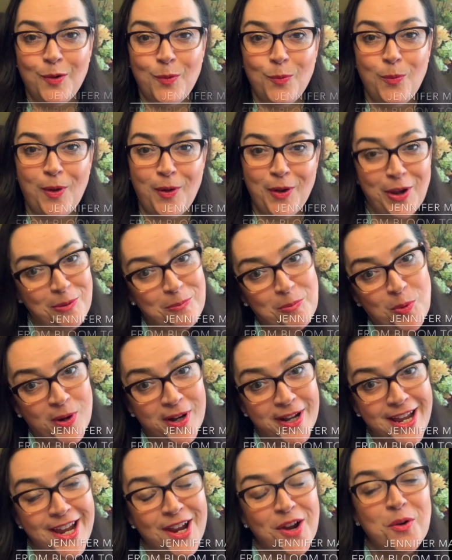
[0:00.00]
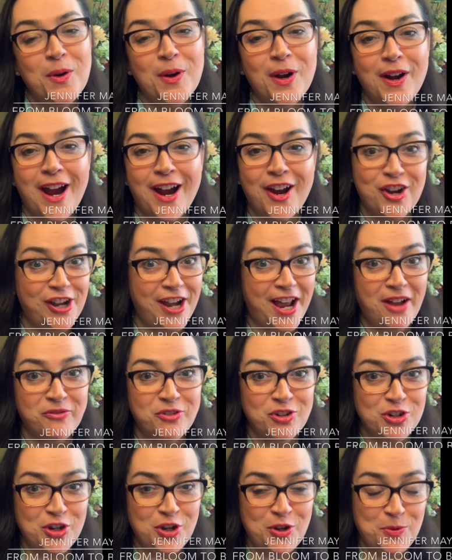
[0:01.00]
Well, good morning or good
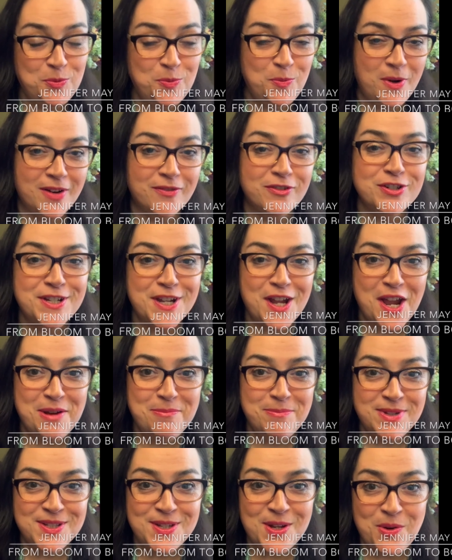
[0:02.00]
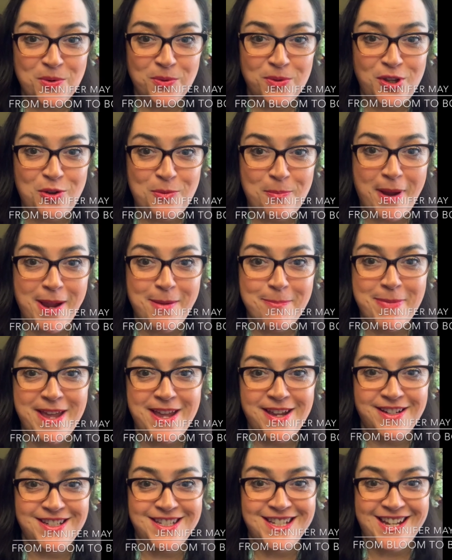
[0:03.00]
afternoon, whatever time zone you might be
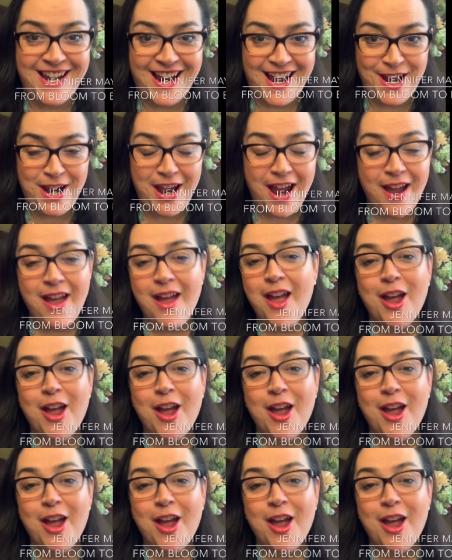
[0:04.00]
in today.